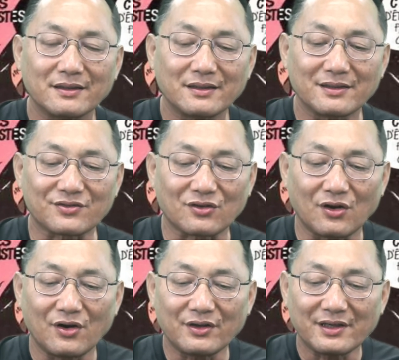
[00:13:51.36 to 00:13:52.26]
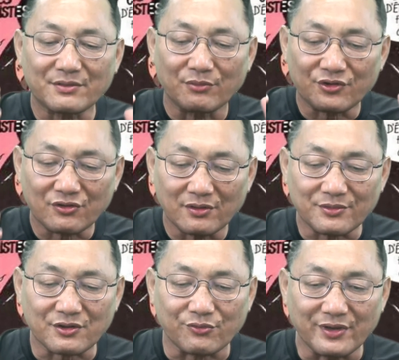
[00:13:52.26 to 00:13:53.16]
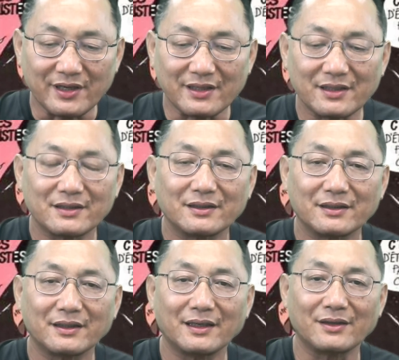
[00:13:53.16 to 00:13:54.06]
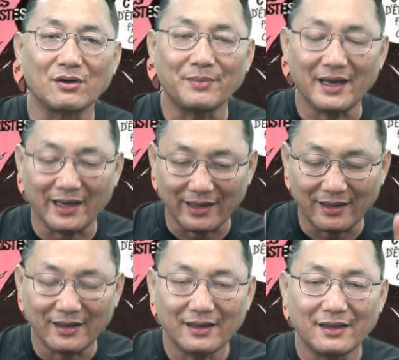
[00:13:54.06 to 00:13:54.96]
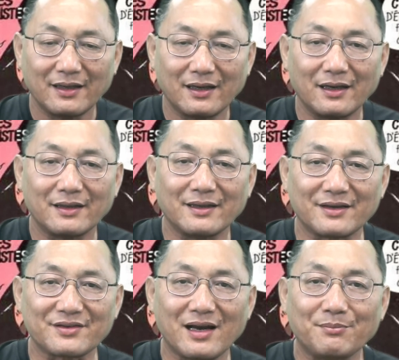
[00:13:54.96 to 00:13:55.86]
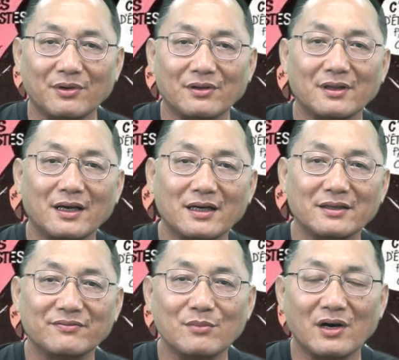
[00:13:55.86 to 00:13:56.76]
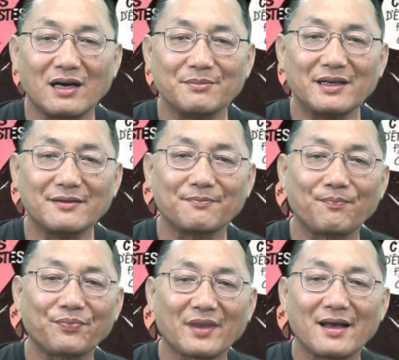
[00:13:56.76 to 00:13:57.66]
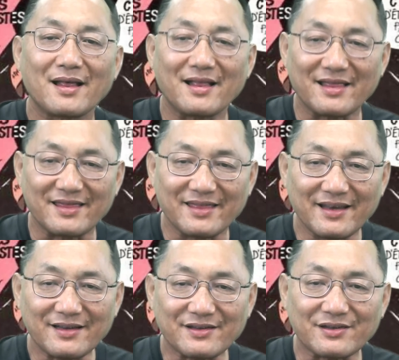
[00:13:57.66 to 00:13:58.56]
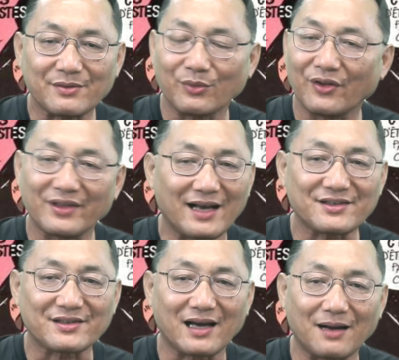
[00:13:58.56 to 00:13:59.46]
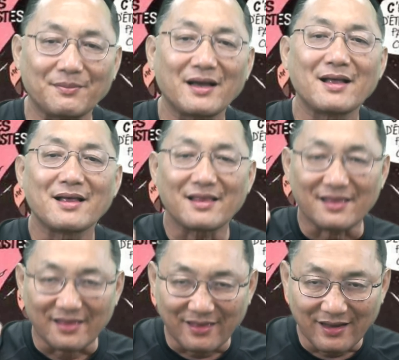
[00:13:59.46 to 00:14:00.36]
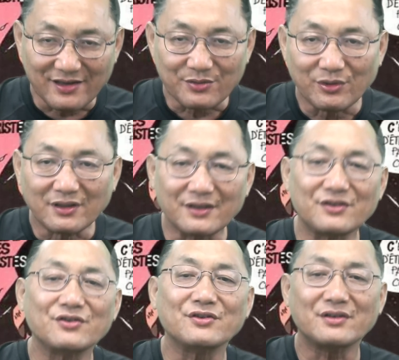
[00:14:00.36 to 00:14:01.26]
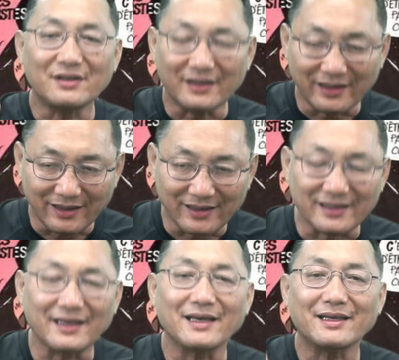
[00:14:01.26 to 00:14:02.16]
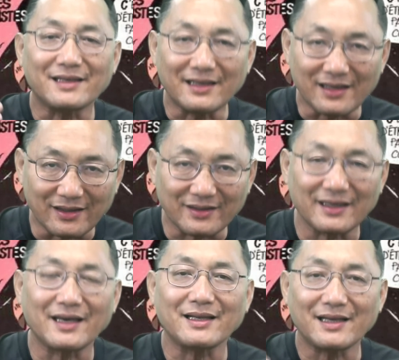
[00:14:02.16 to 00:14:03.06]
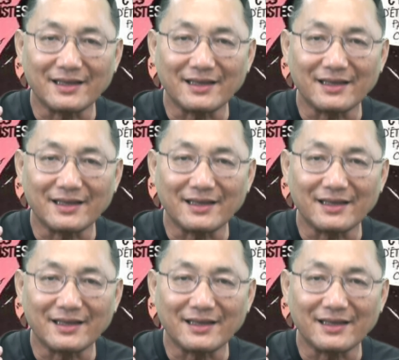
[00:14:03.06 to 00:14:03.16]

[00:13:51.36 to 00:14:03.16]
as long as Muslims read and obey the example of Muhammad, this will not stop. This will continue again and again and